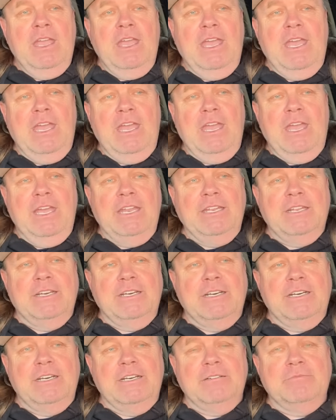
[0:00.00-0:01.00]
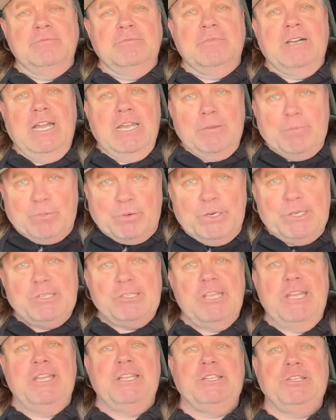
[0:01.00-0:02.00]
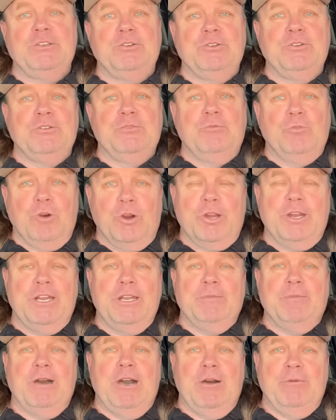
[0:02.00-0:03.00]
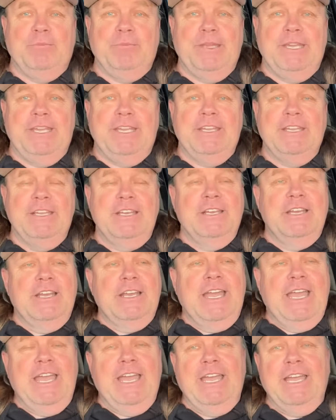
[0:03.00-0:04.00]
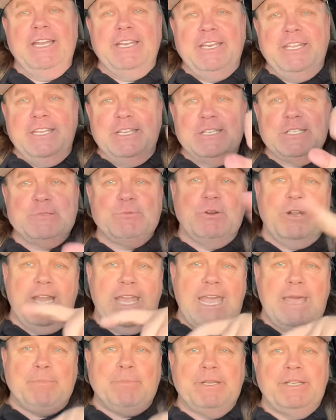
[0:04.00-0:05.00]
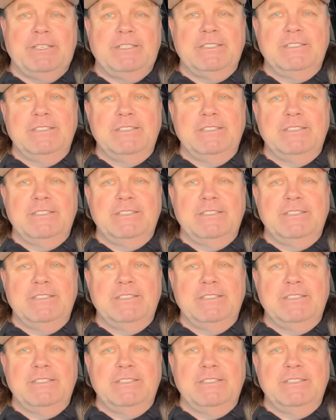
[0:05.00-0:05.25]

And um, I appreciate you worrying about me. And here's what happened.